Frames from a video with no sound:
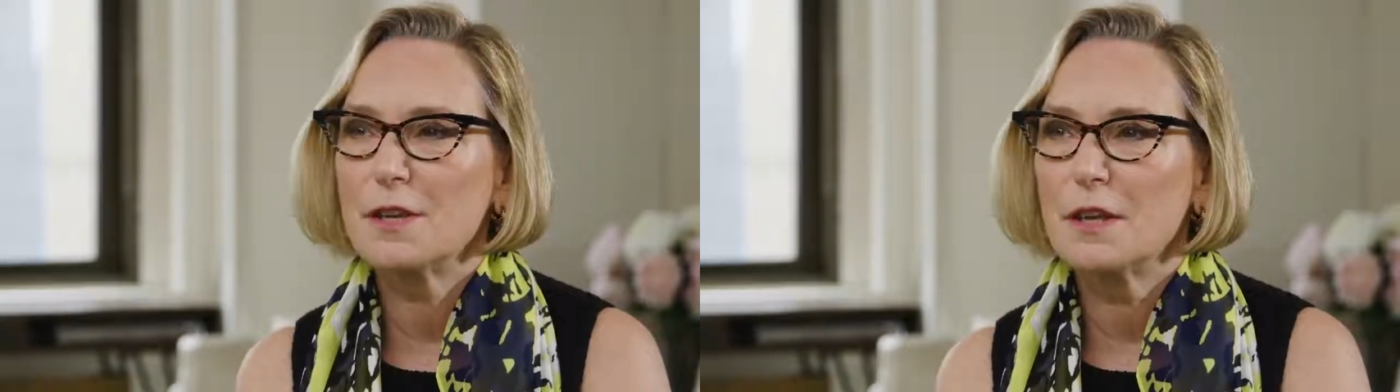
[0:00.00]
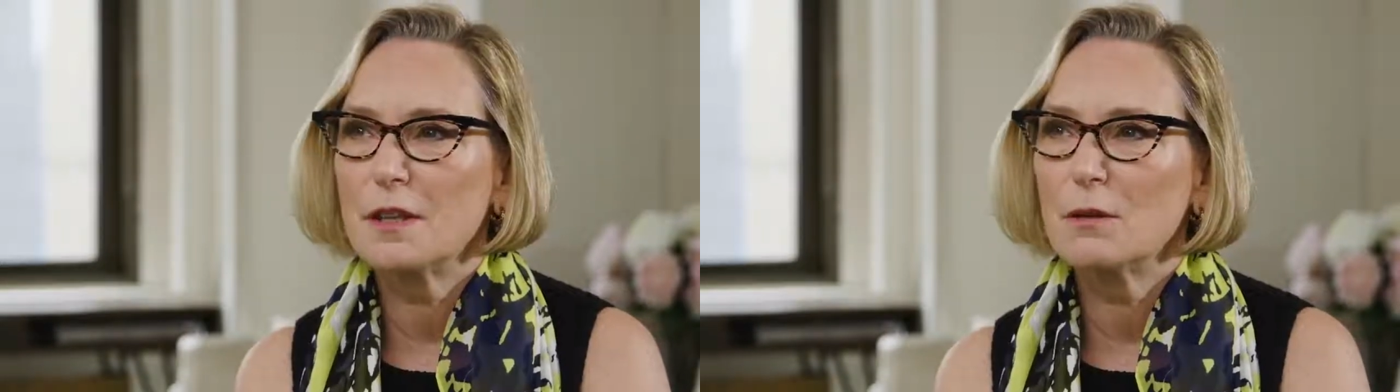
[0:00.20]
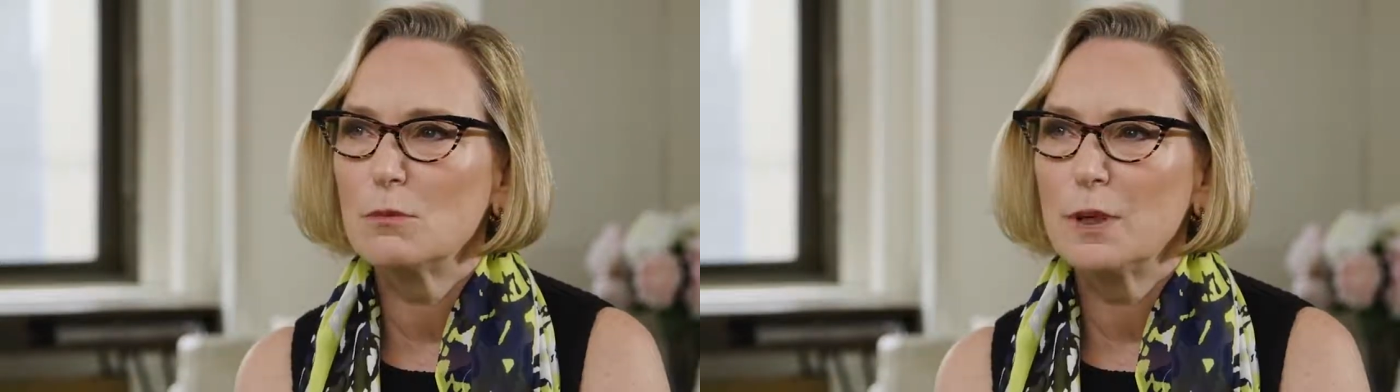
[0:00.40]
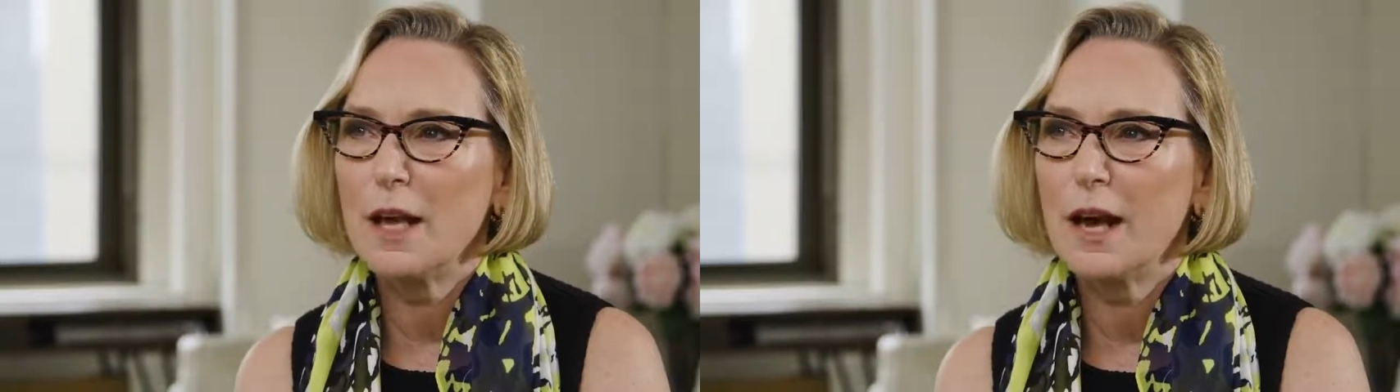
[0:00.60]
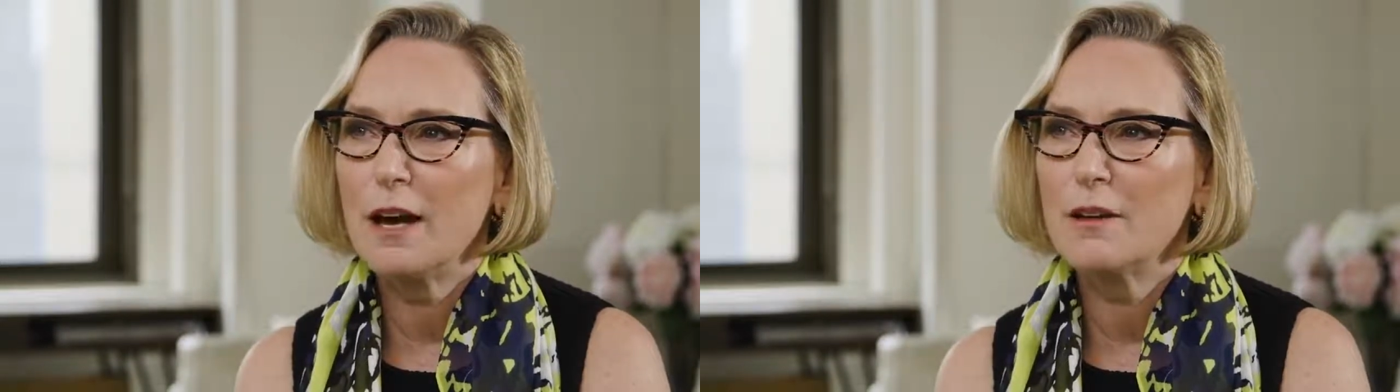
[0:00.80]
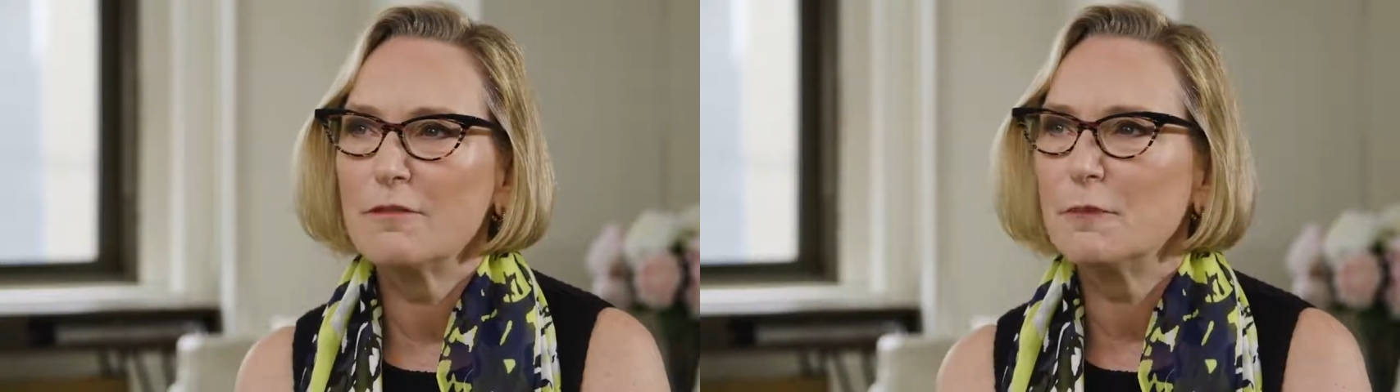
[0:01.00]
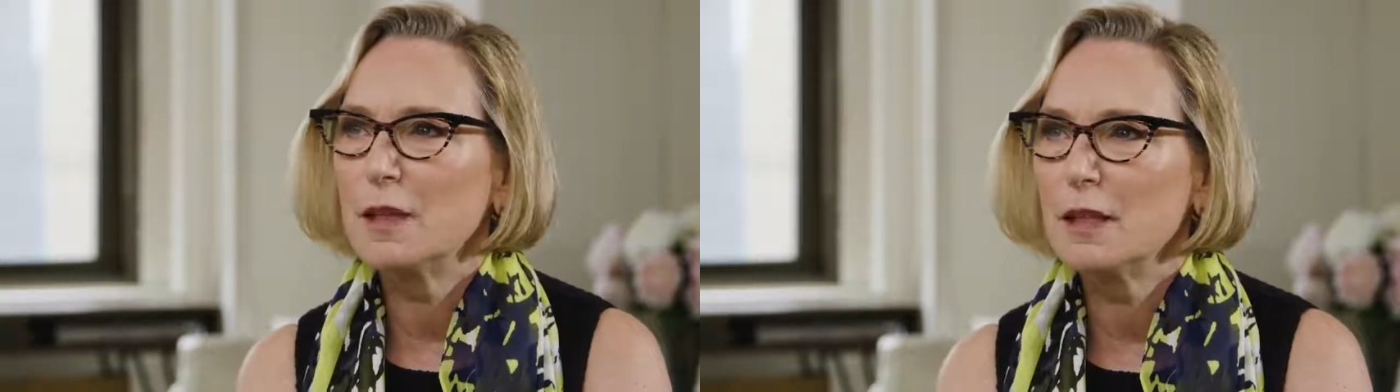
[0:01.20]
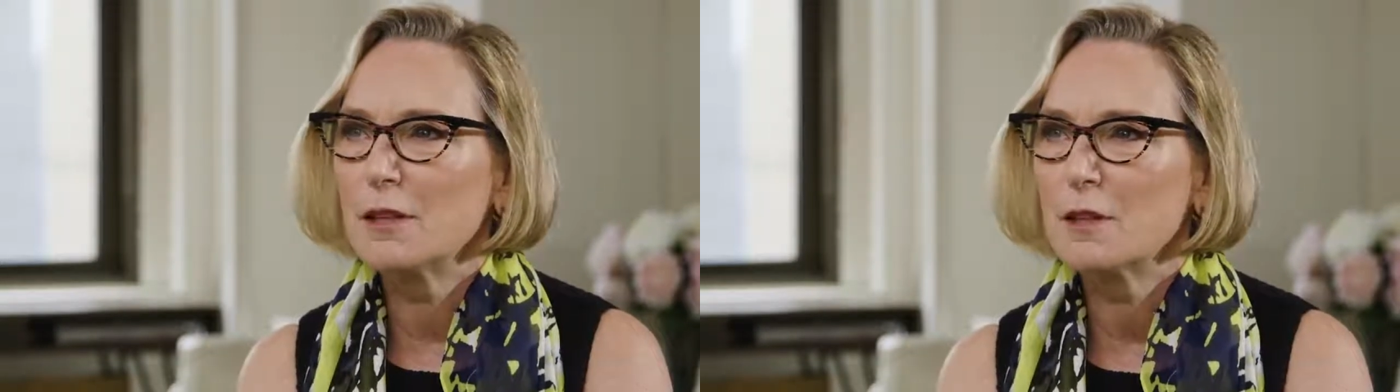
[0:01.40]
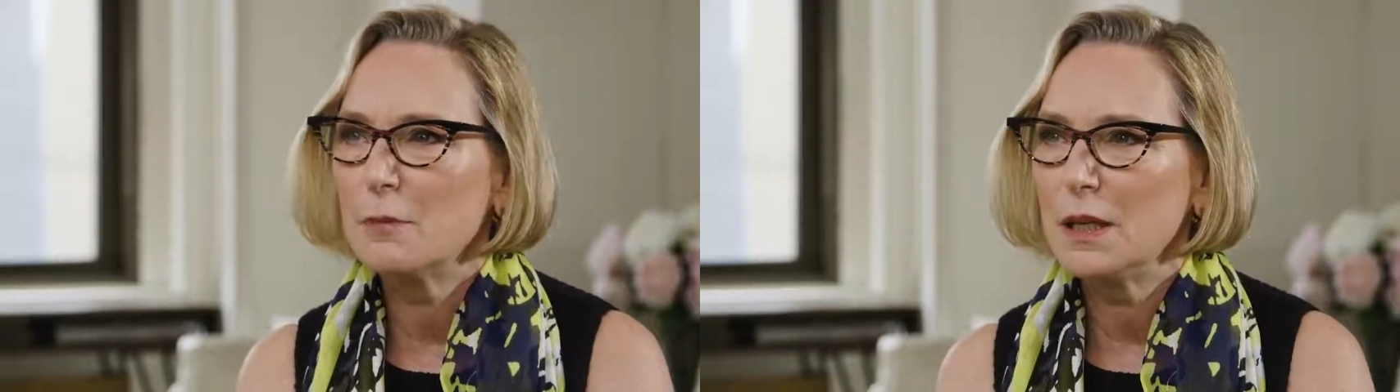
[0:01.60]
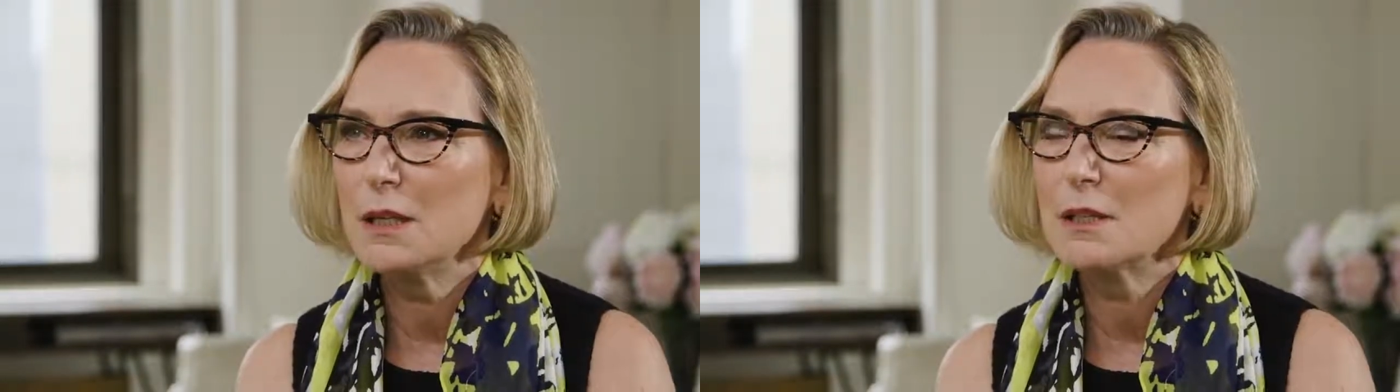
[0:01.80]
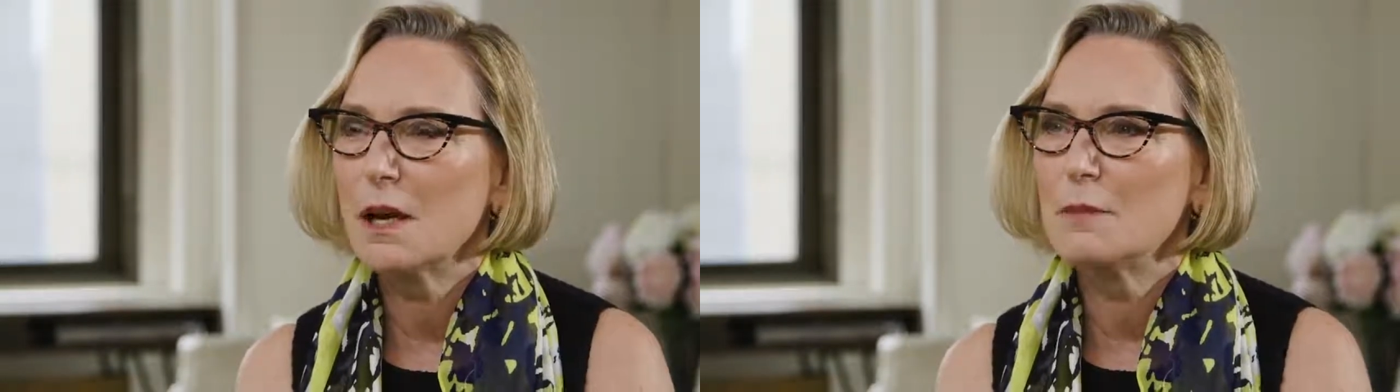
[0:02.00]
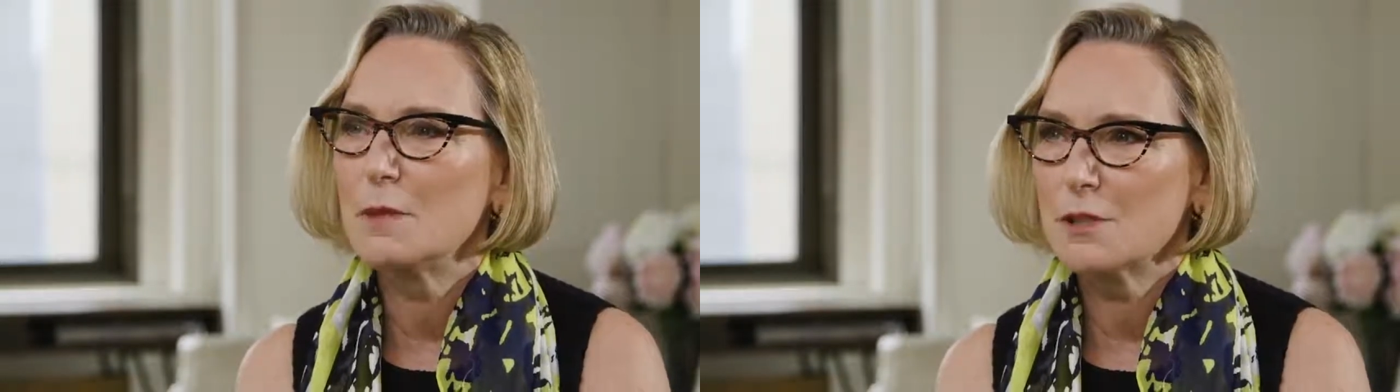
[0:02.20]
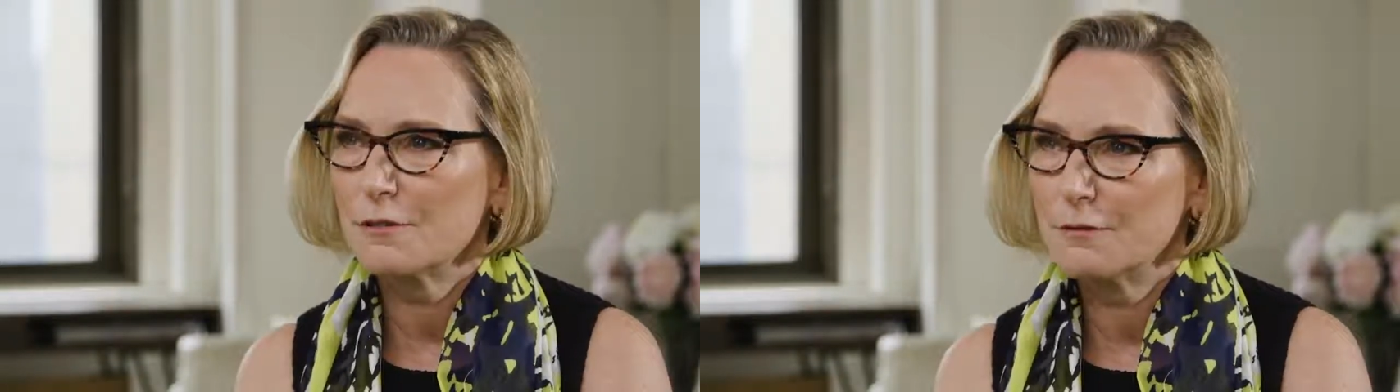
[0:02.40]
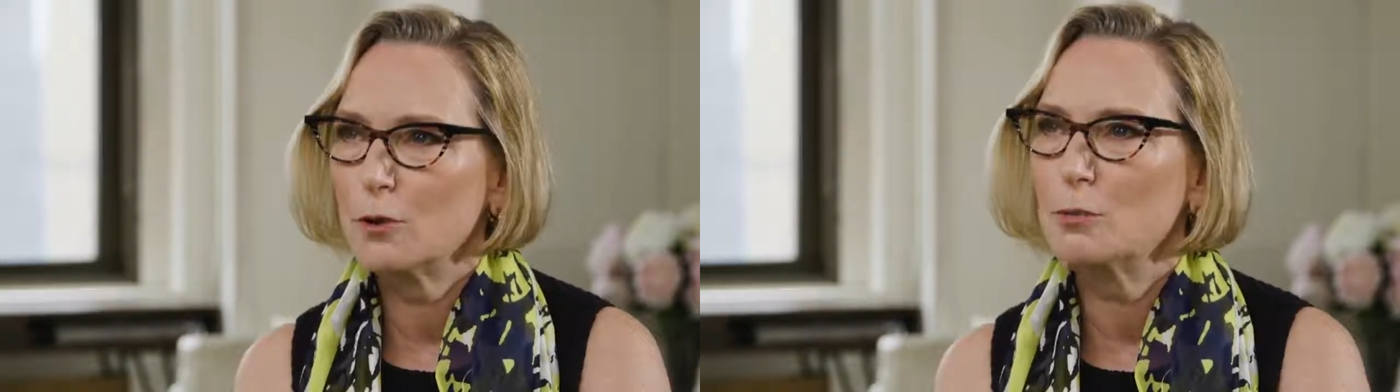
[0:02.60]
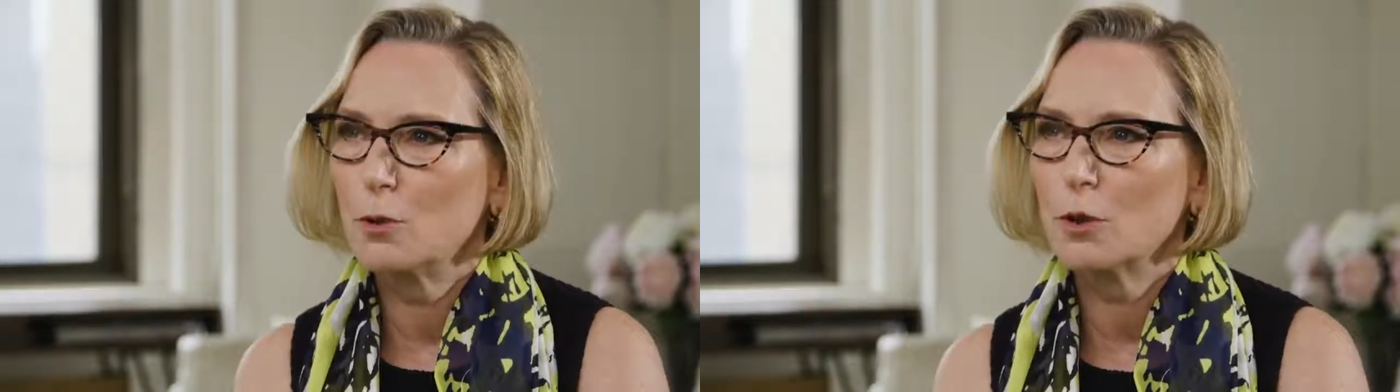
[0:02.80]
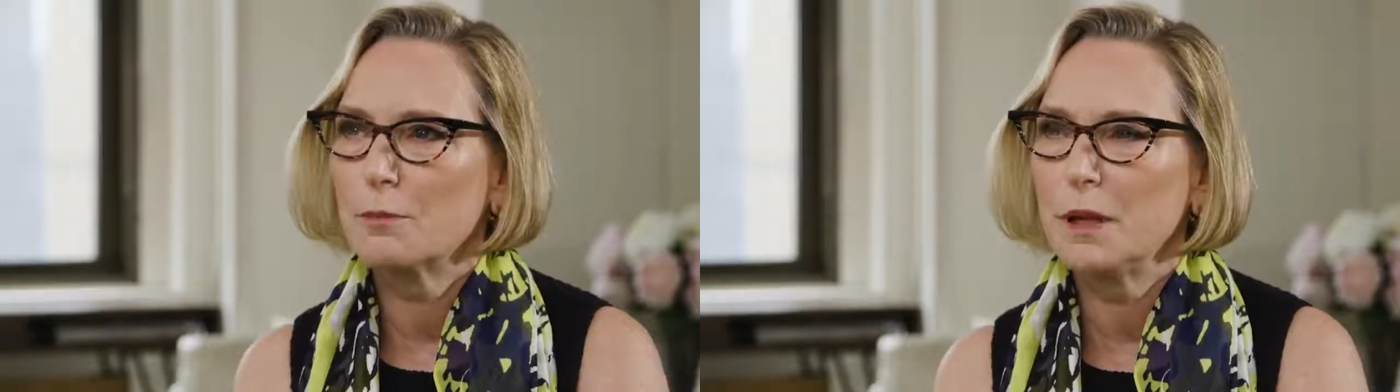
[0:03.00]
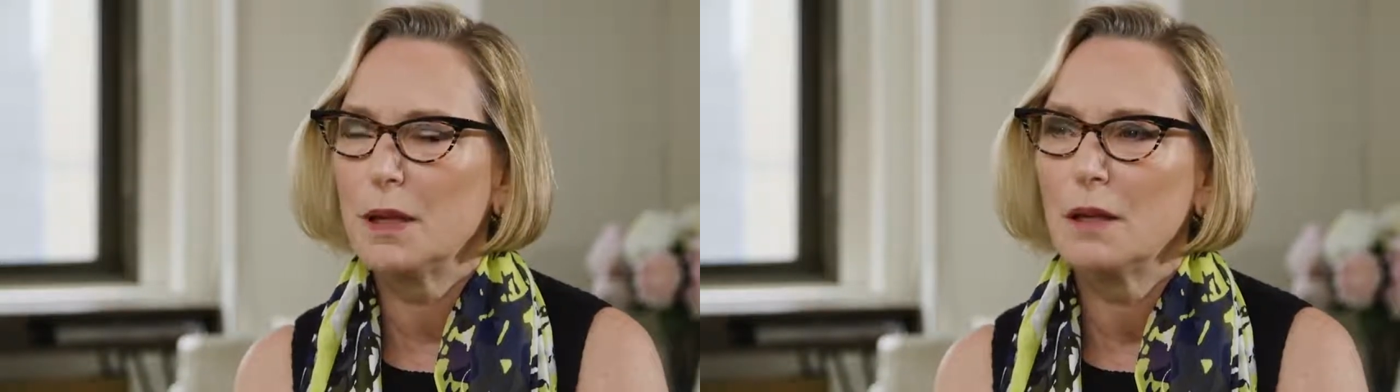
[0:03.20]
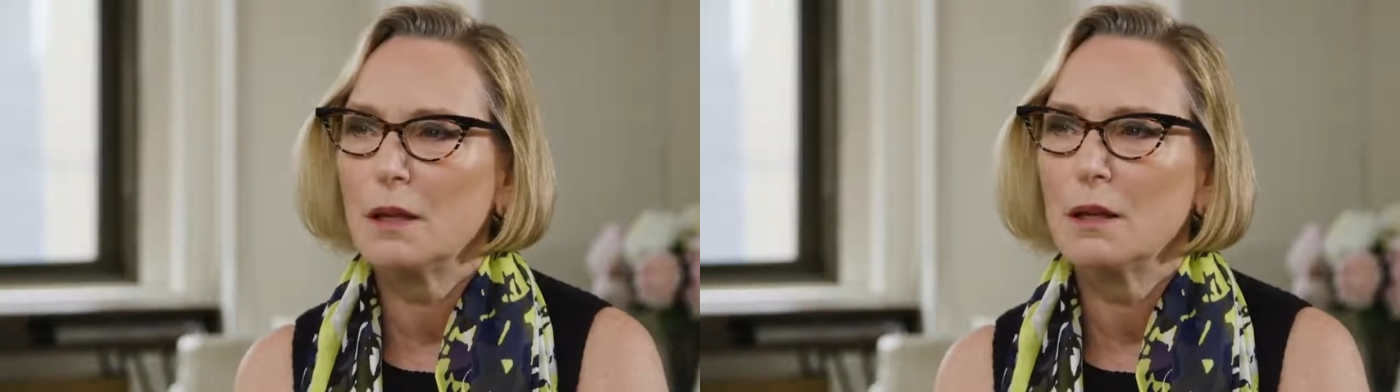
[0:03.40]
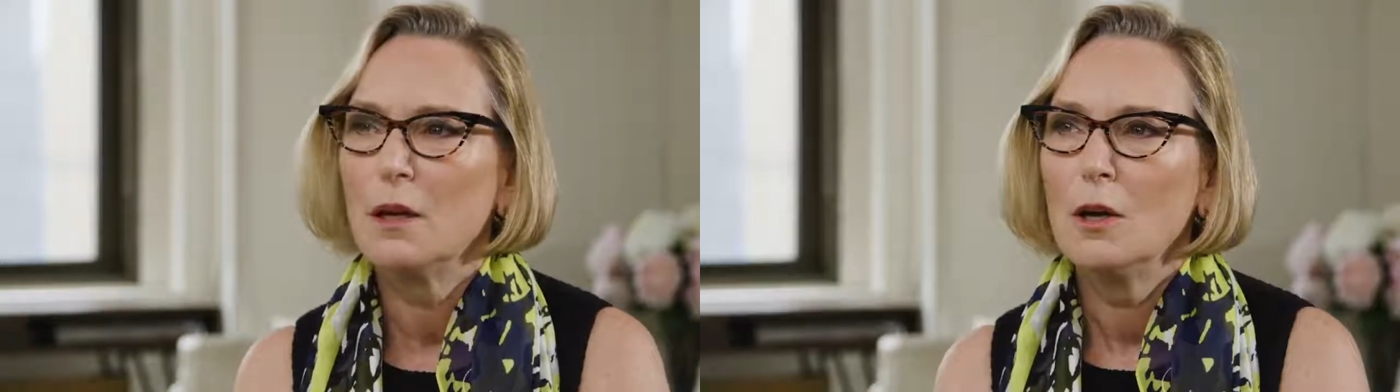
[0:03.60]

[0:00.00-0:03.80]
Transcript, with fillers: And then we have meet the meeting time is a full board meeting